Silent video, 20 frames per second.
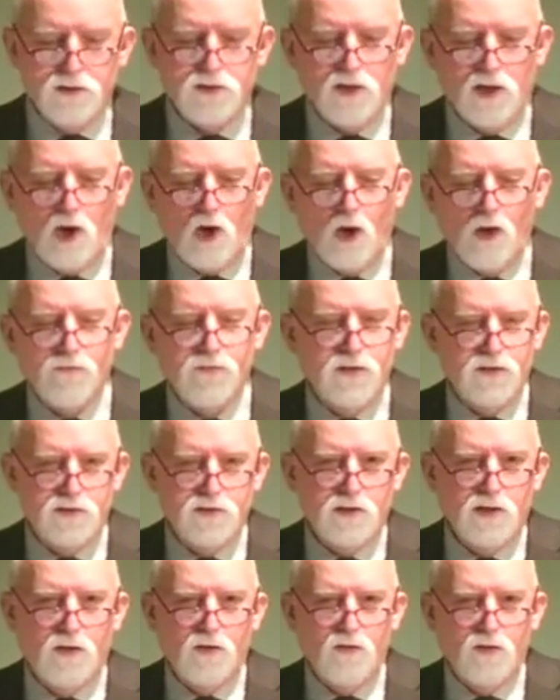a carved in
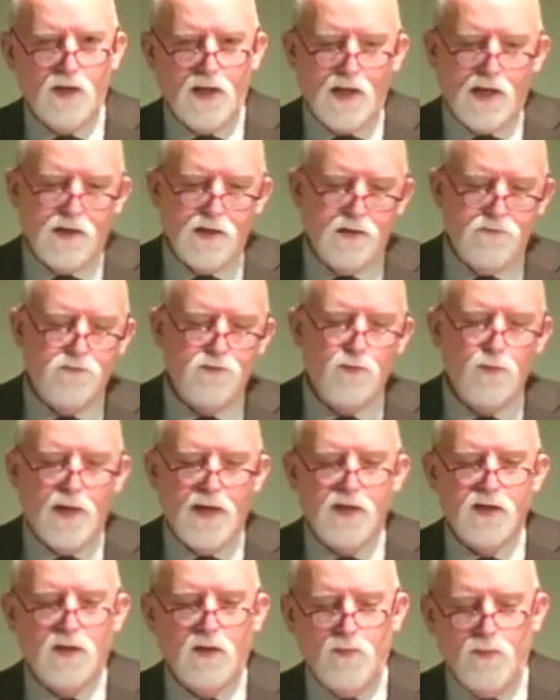stone line. If you
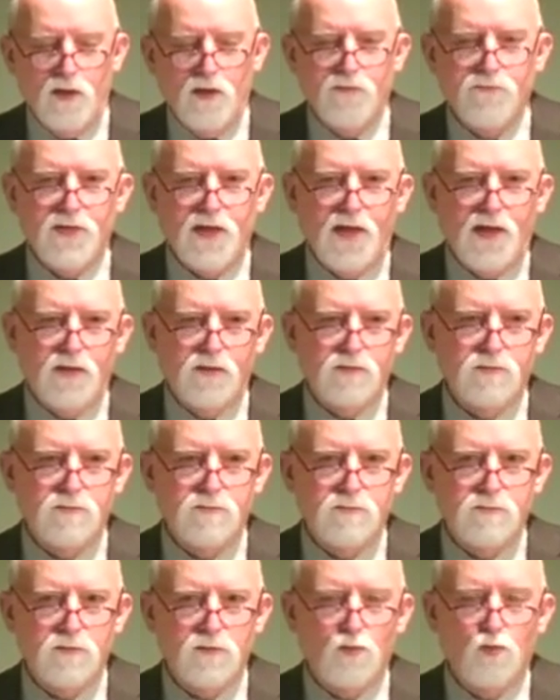make above that
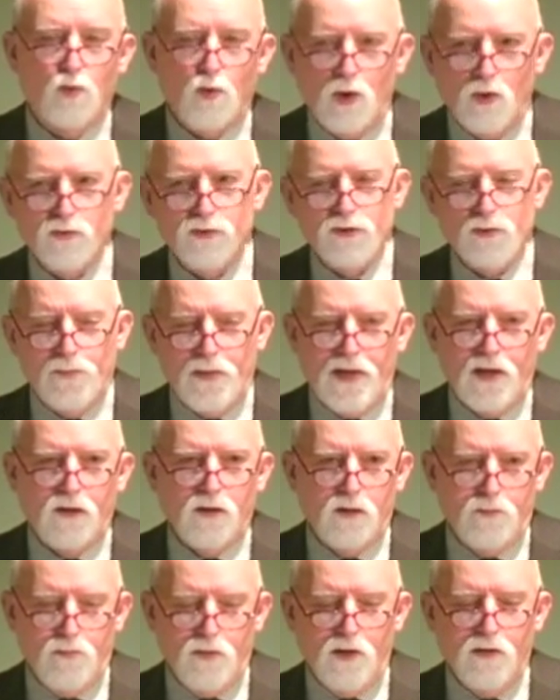gross
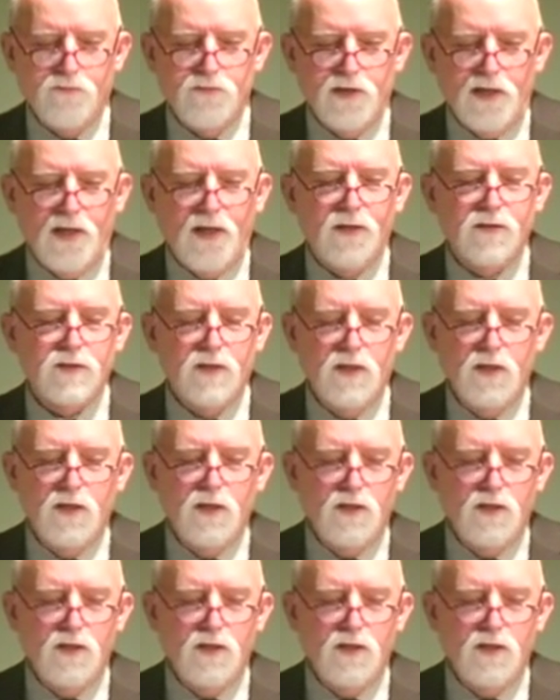amount above that,